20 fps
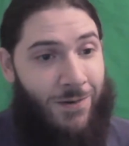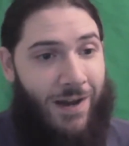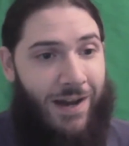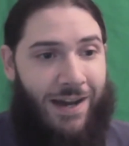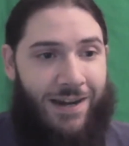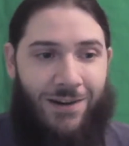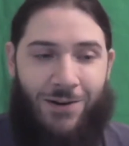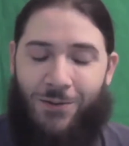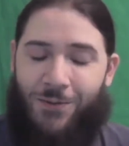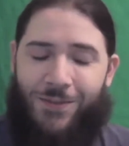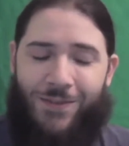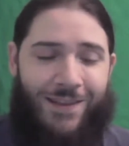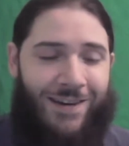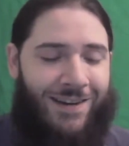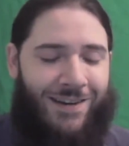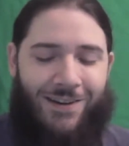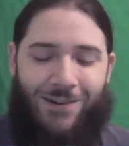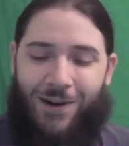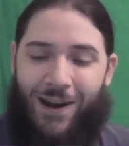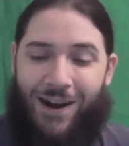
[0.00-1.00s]
I don't
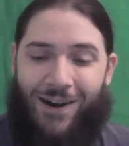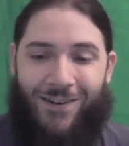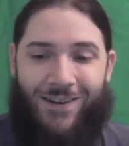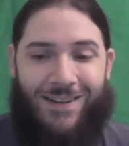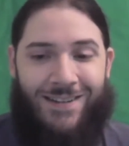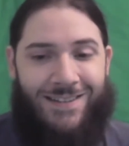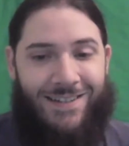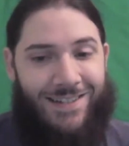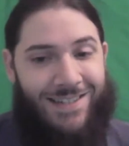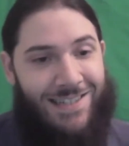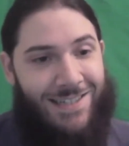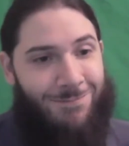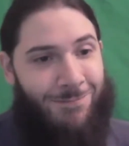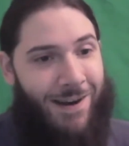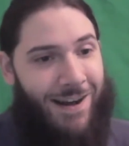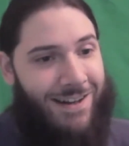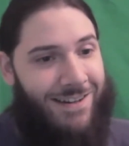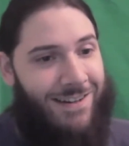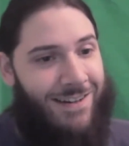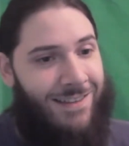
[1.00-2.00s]
think Aaron's
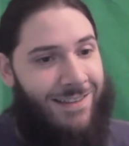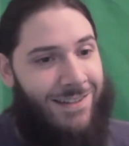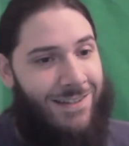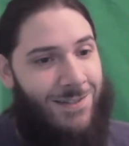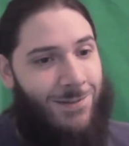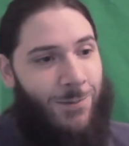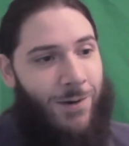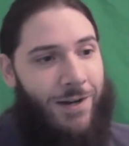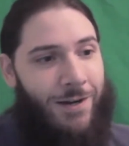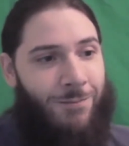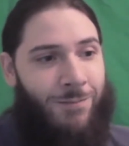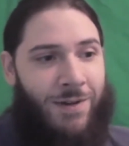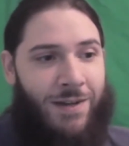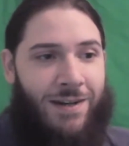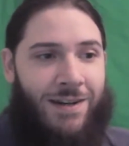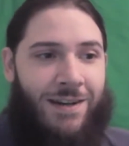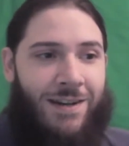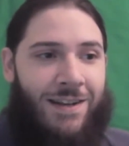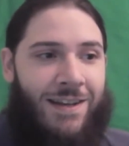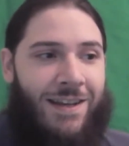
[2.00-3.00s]
expecting this one. But
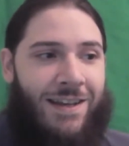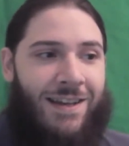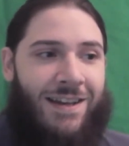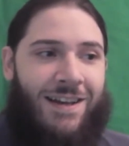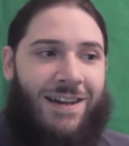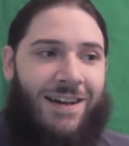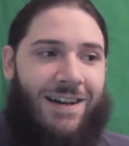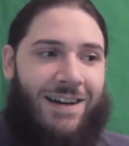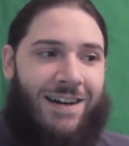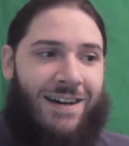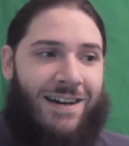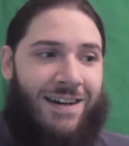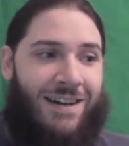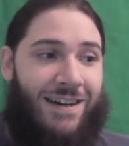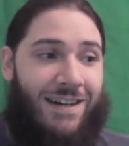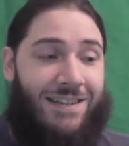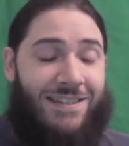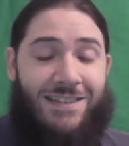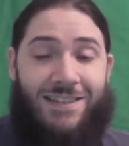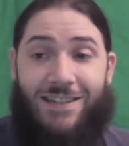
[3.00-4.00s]

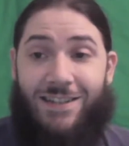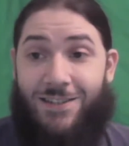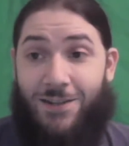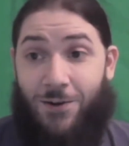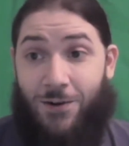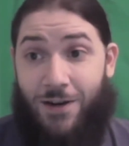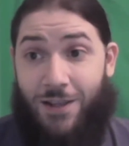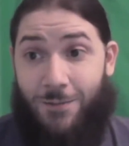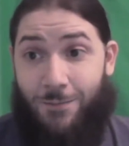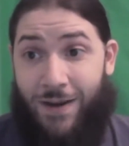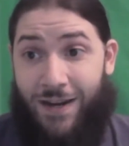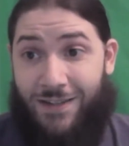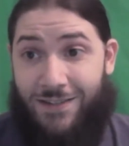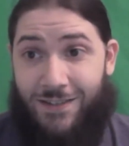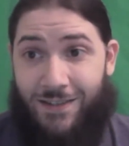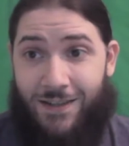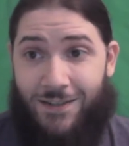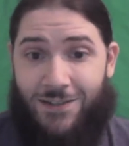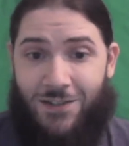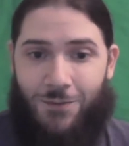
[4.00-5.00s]
it's already amazing
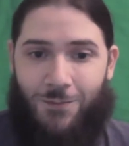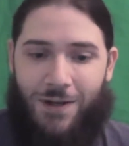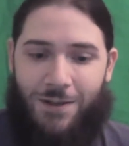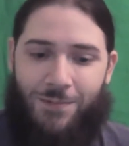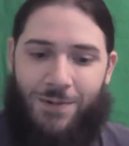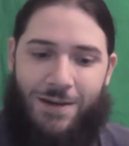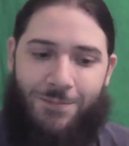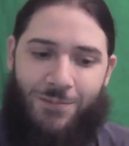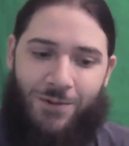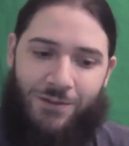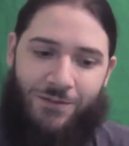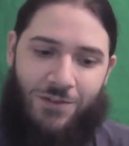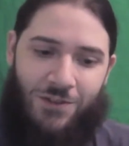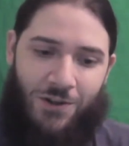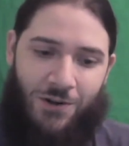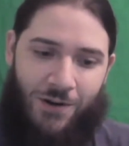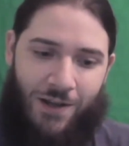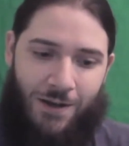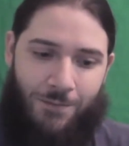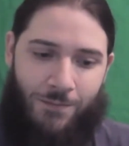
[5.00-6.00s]
that so many people have
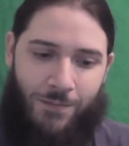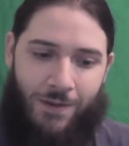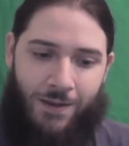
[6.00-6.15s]
showed up.